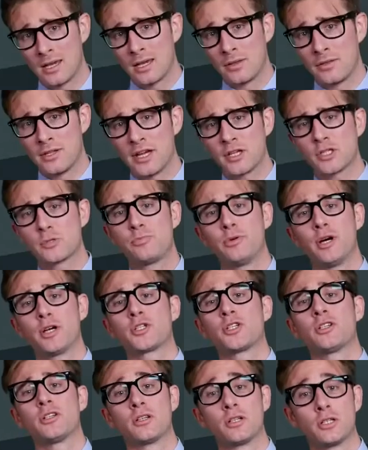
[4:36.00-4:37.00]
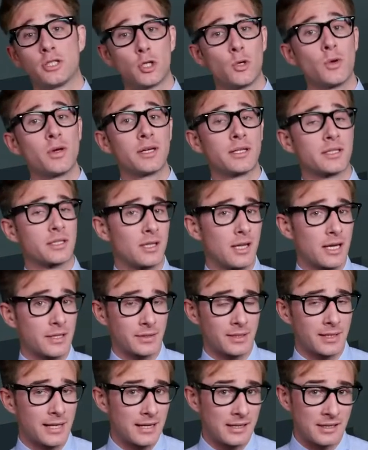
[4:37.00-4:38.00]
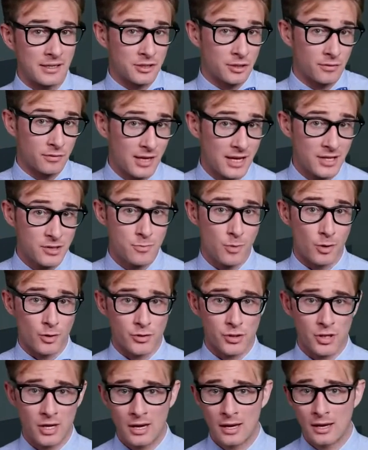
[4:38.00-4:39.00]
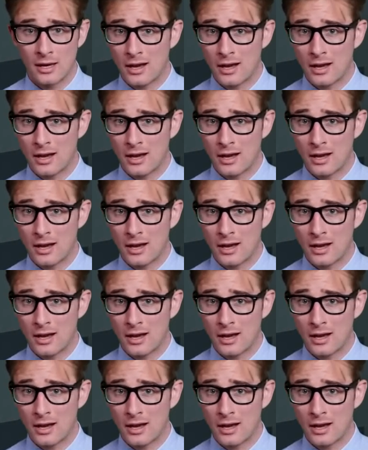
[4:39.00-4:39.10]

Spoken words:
The expression, doing it like the ladies of Lesbos,